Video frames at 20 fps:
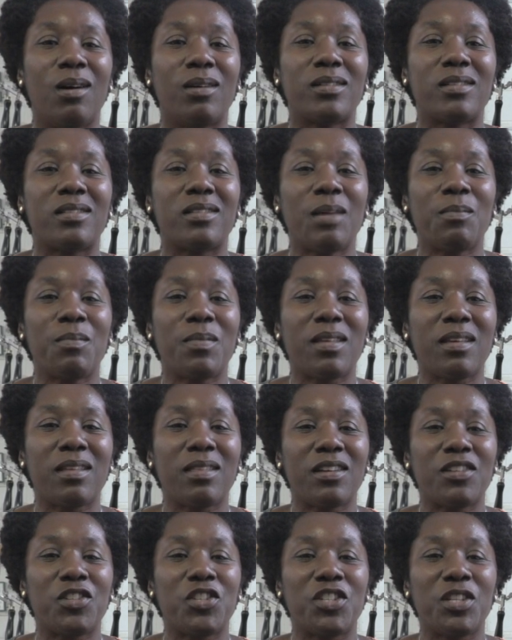something
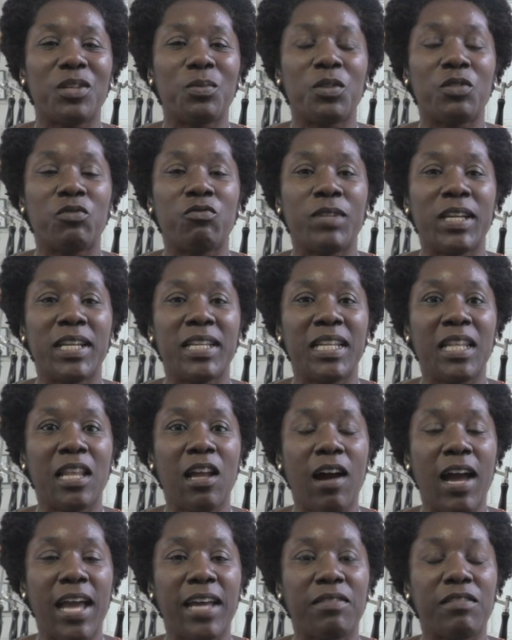that she would really
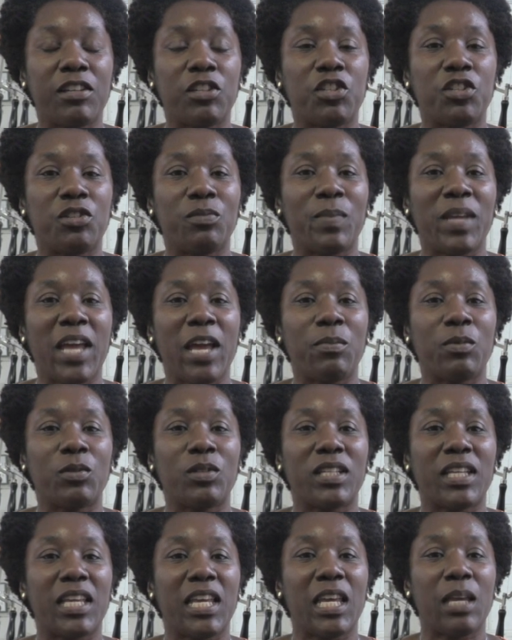like that she'd be able
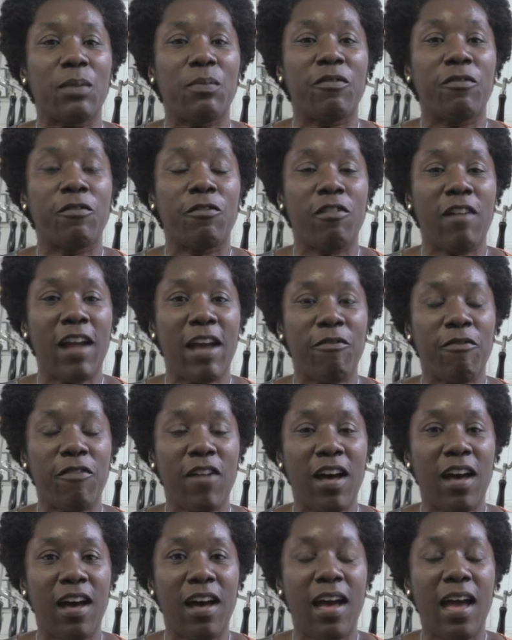to keep
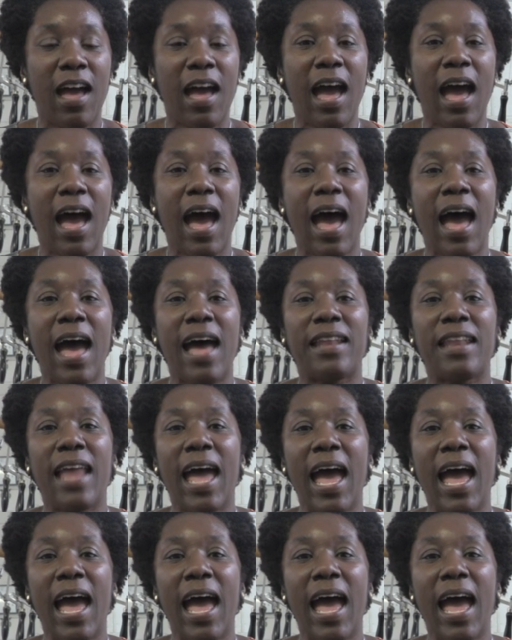forever and